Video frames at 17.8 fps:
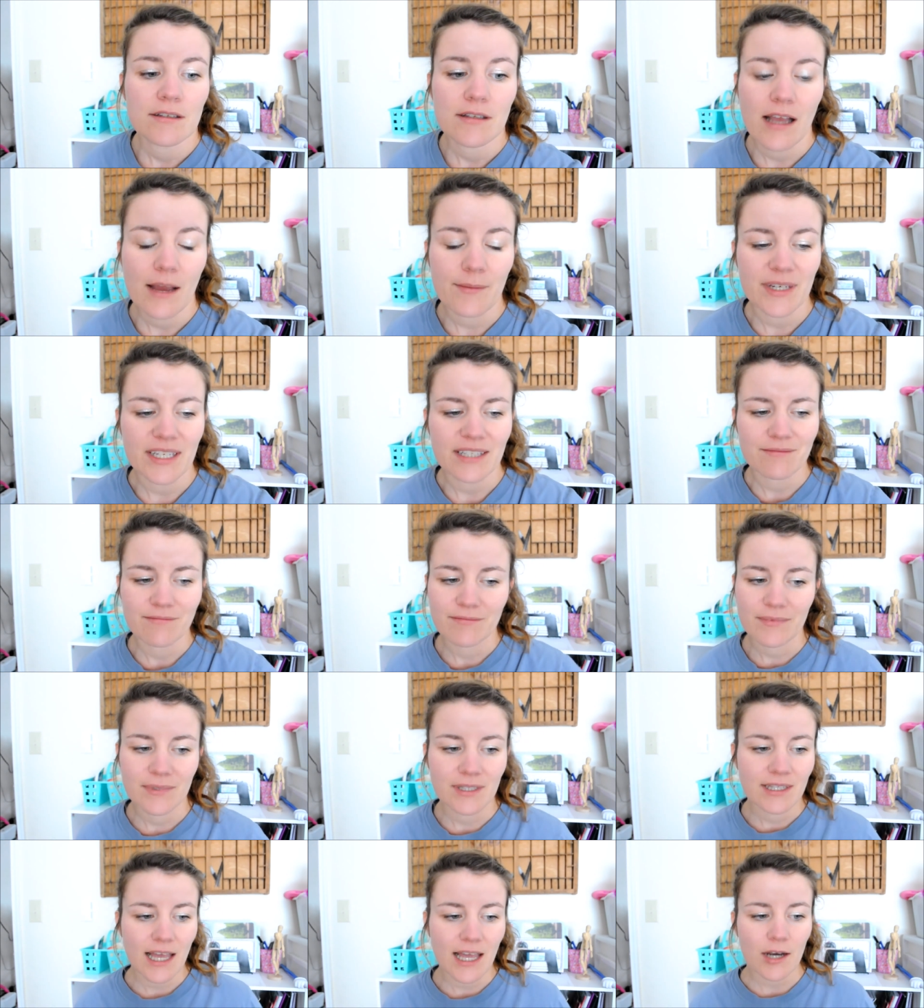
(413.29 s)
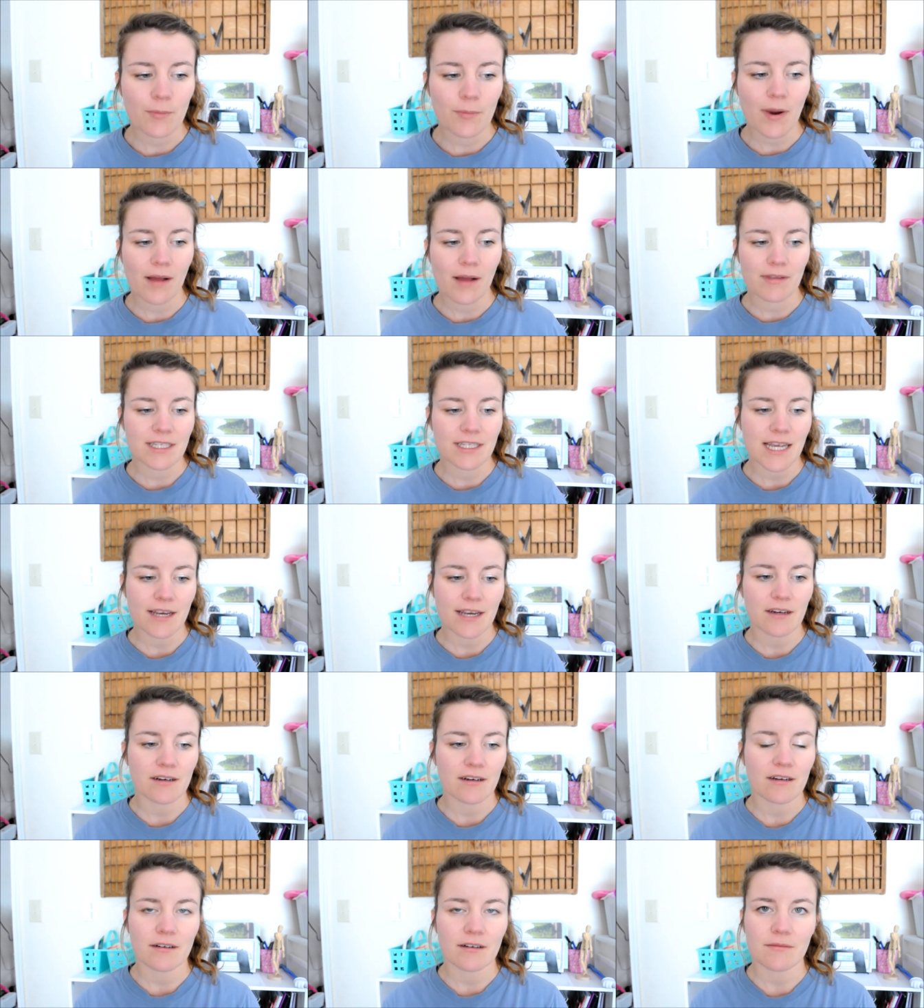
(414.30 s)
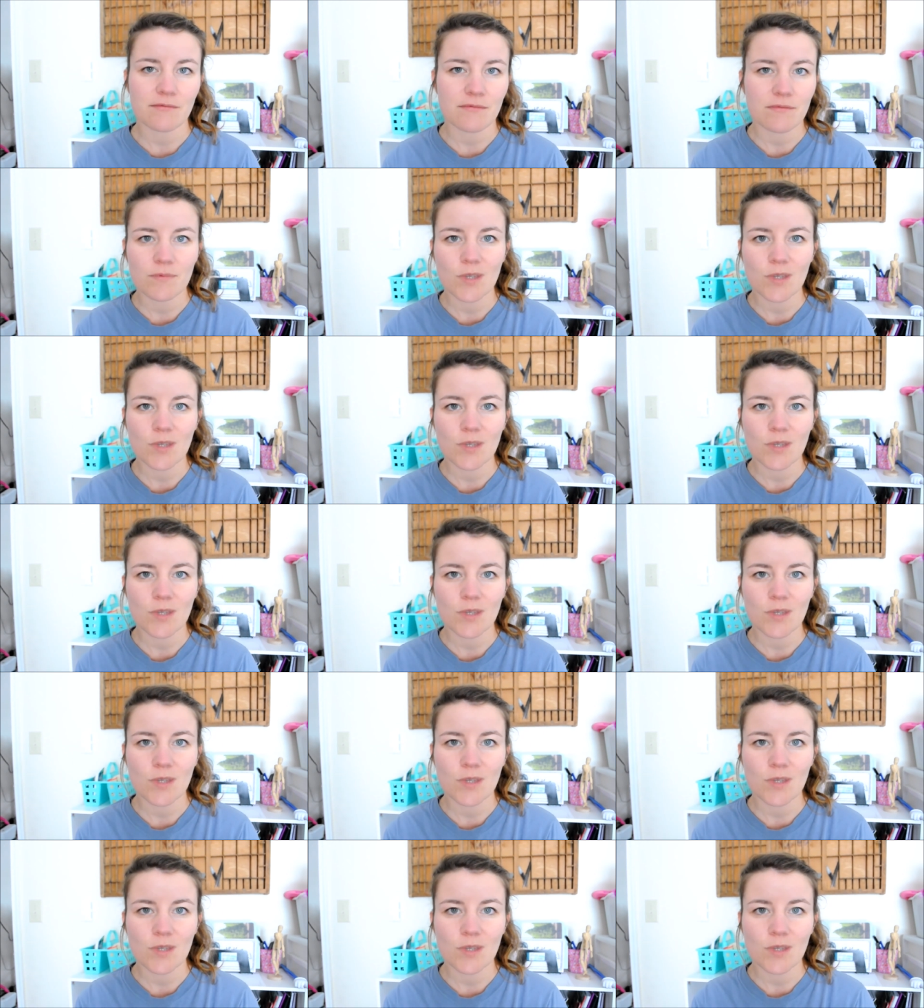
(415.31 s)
I mean, that'll probably take her